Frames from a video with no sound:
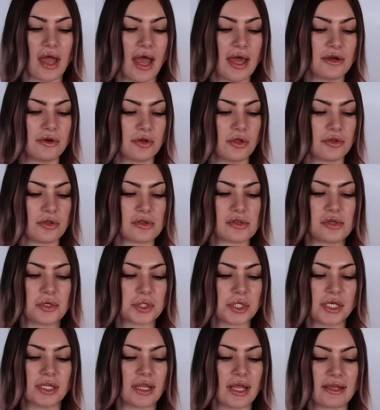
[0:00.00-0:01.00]
I don't know, there's
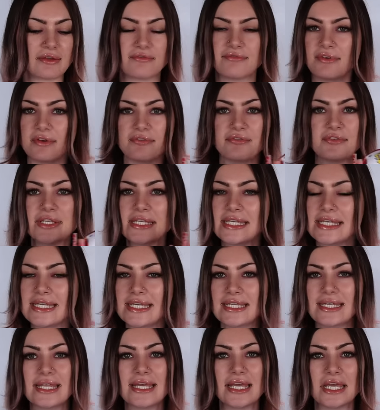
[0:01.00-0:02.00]
usually like
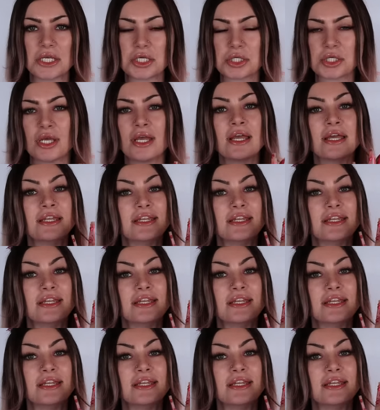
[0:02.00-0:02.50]
15 ish